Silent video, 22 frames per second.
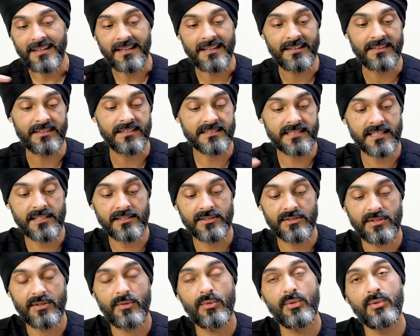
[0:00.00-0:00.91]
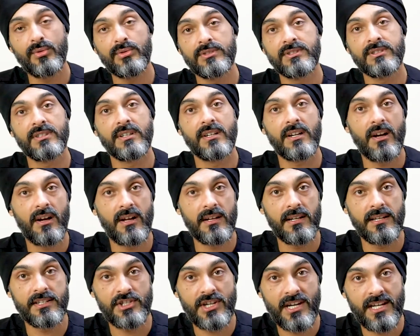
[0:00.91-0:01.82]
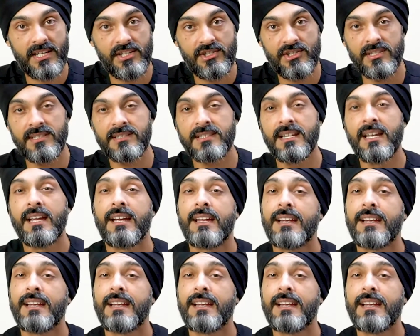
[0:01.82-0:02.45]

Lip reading: And this can cause color changes,